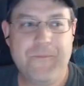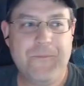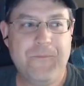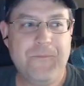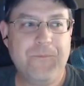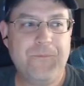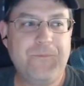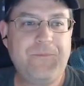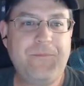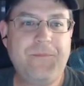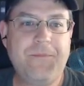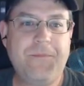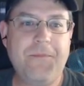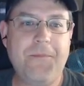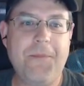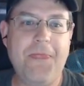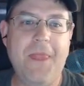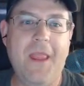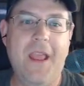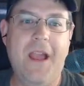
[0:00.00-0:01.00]

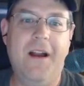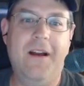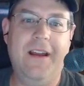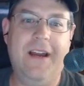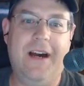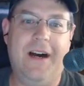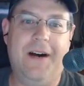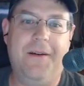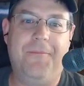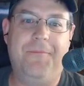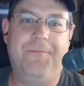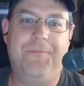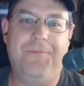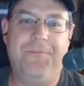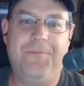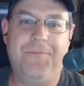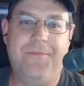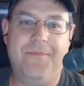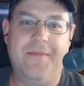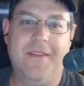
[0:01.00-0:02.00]
Yeah.
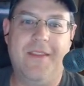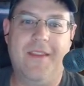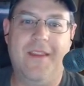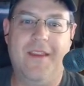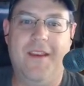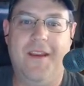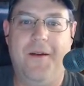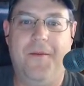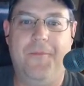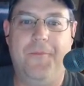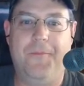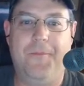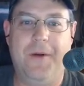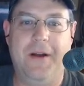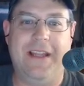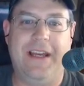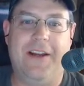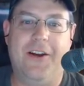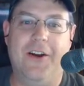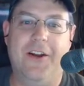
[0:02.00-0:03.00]
Well,
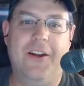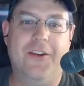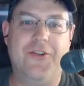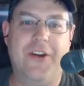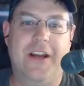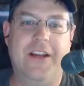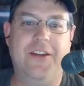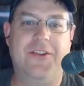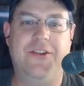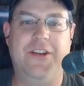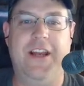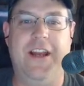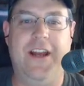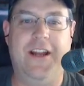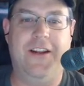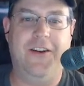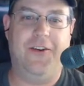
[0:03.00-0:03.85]
they could have traded Sheehan to